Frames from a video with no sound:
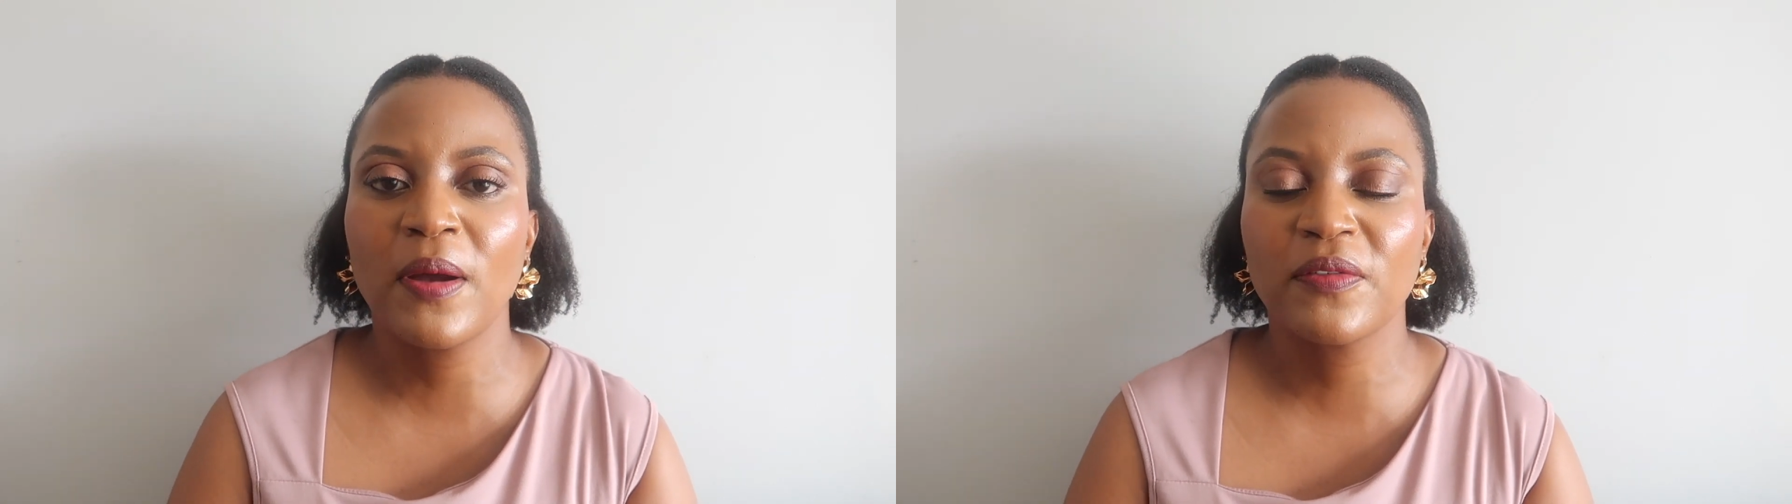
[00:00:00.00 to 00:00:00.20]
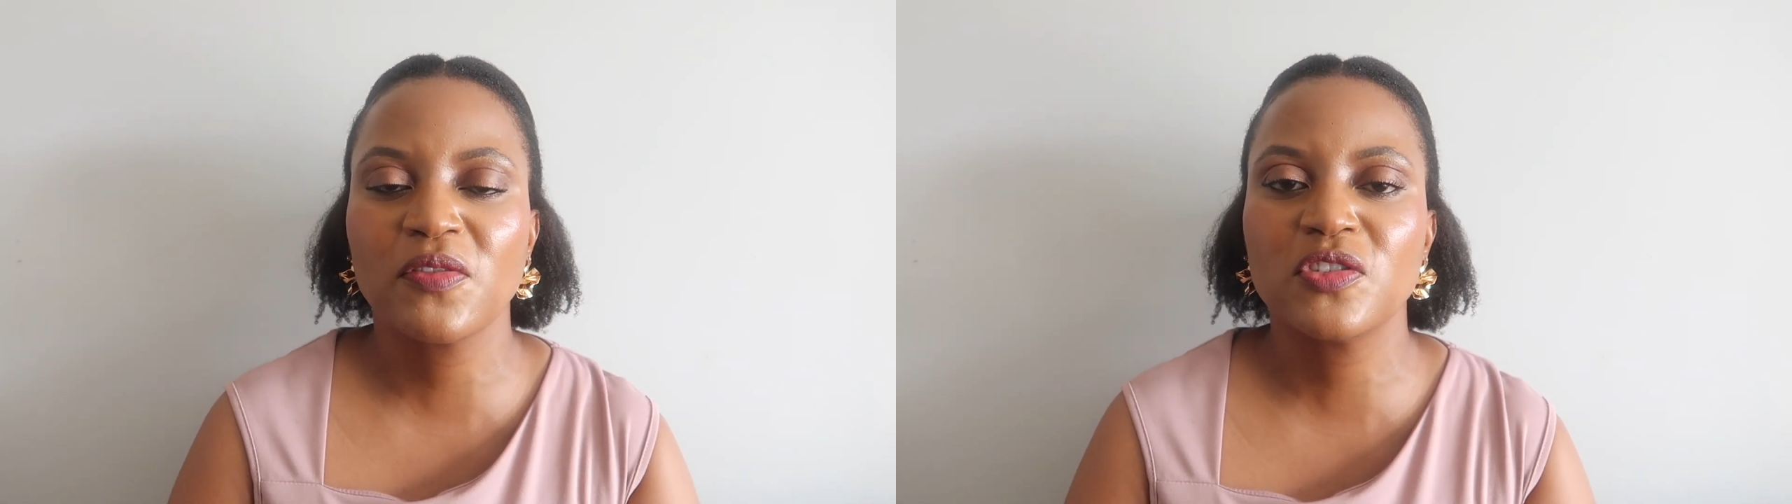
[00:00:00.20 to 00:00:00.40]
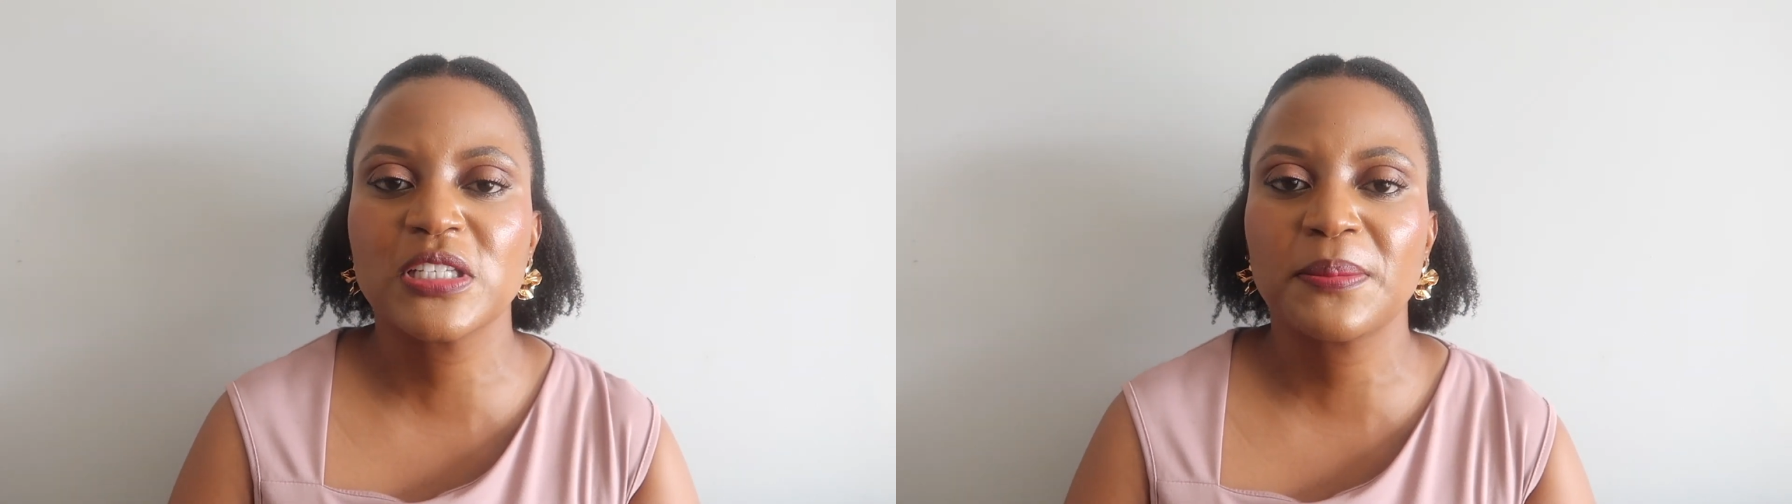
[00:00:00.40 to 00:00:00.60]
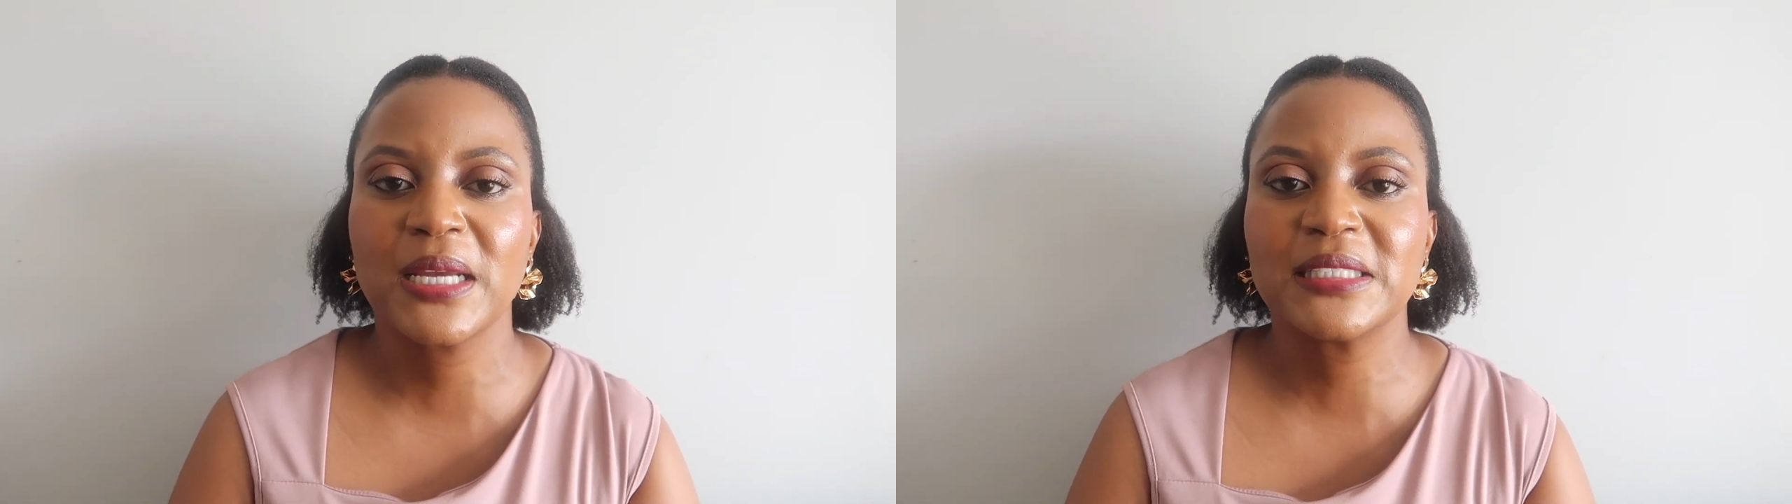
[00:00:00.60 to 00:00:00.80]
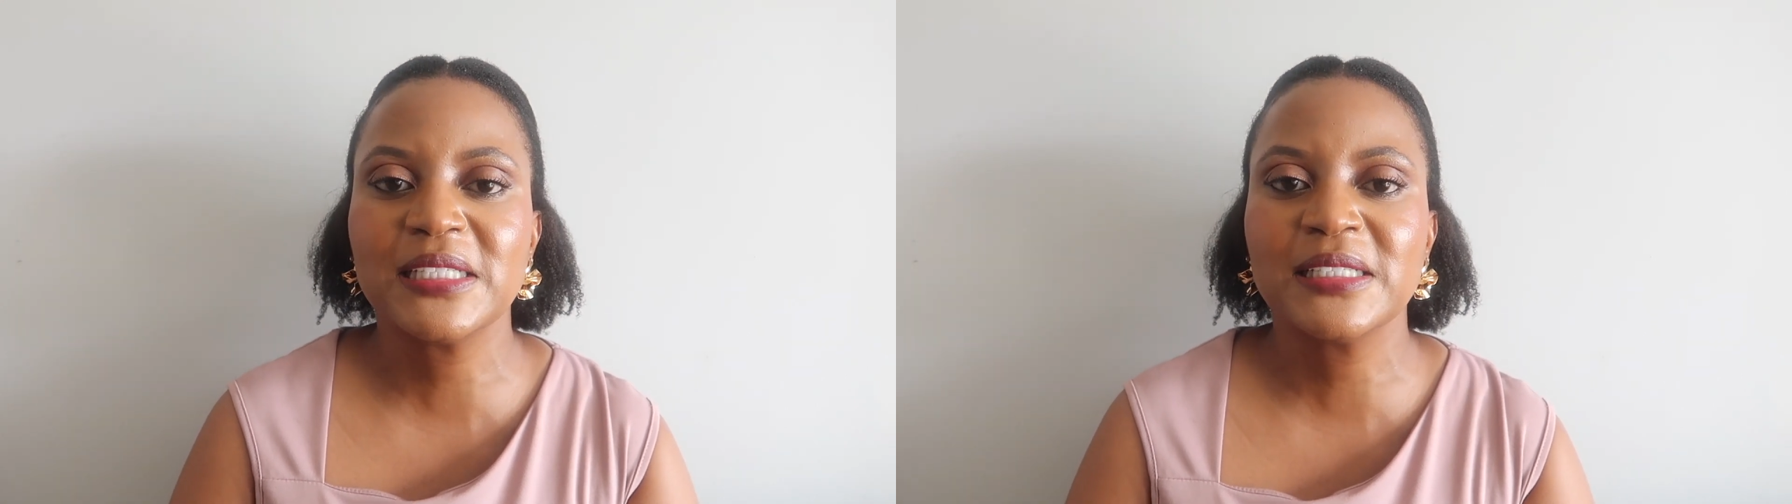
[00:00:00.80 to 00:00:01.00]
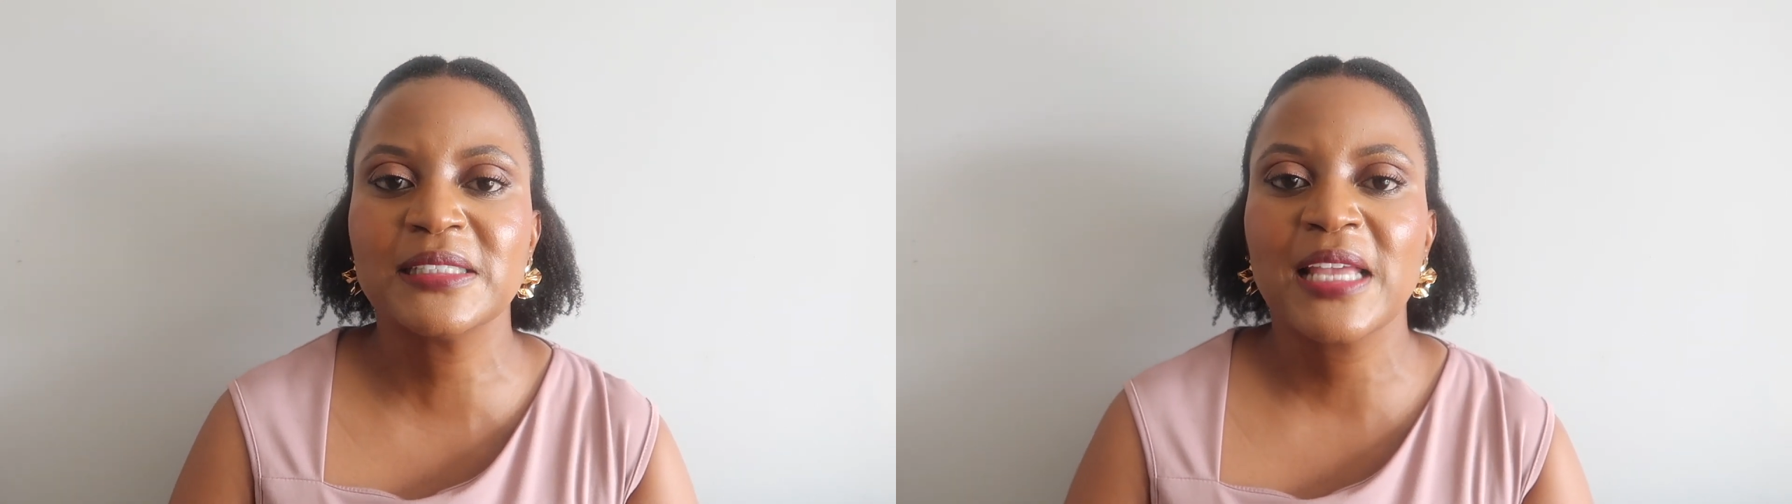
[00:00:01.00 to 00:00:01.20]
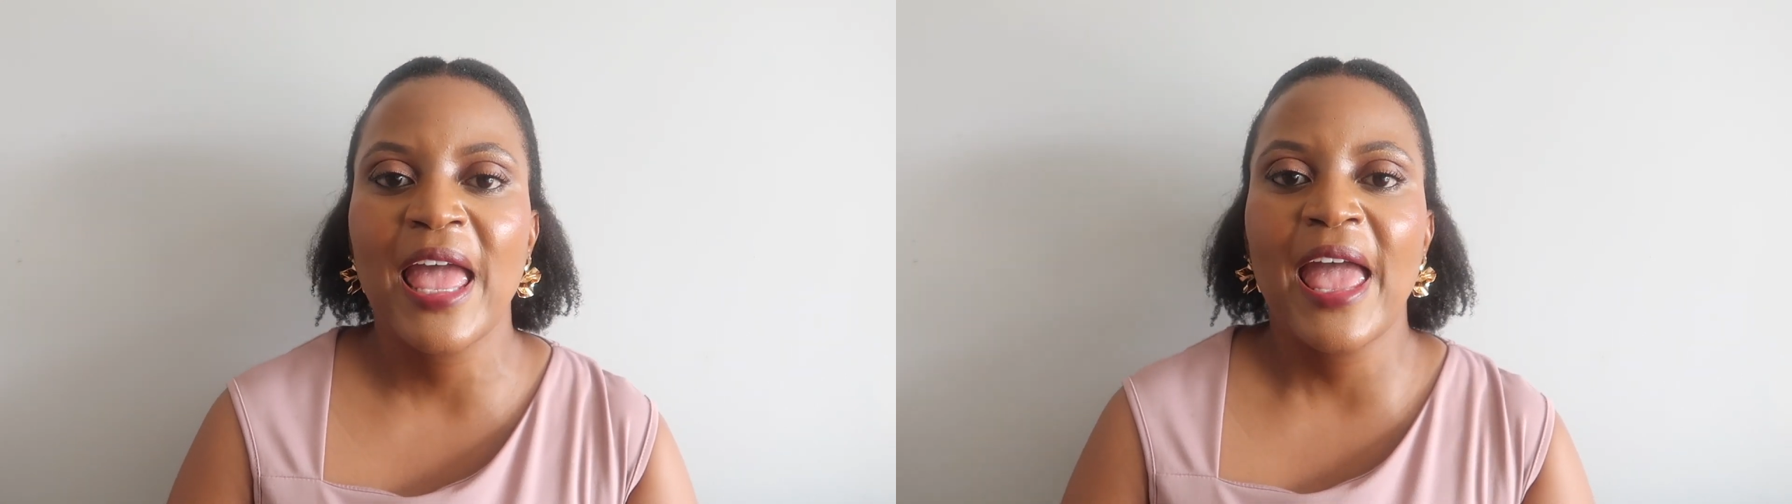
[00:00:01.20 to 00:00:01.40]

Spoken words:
I've given you some ideas.